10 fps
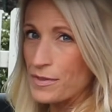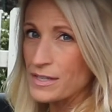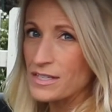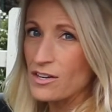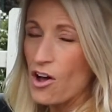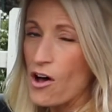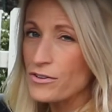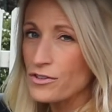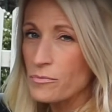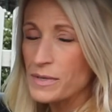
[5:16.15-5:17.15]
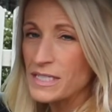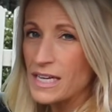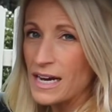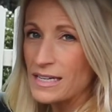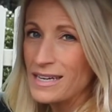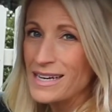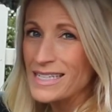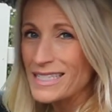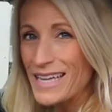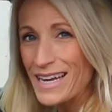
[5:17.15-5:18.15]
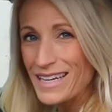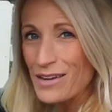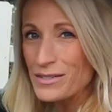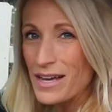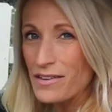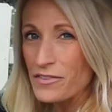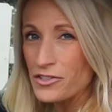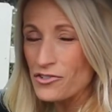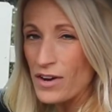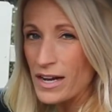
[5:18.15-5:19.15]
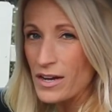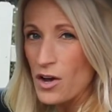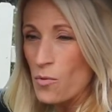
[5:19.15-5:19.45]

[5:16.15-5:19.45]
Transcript: This could also be done standing outside of your truck